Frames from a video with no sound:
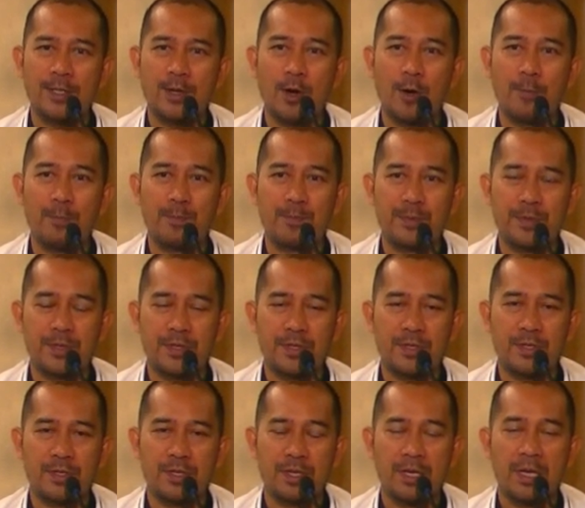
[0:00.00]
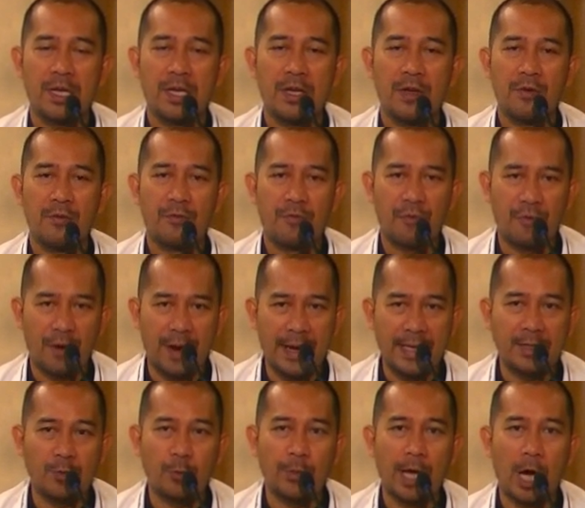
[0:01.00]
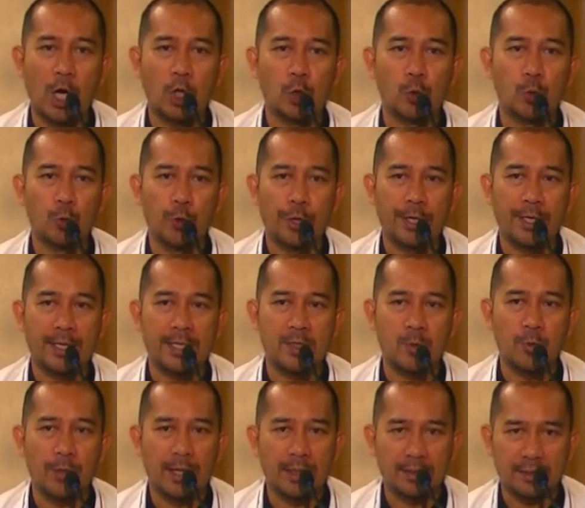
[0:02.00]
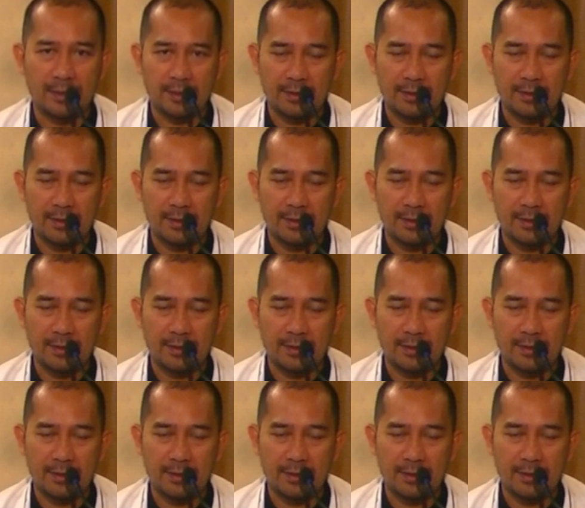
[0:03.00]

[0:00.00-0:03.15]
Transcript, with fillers: Ops, faith without work is what?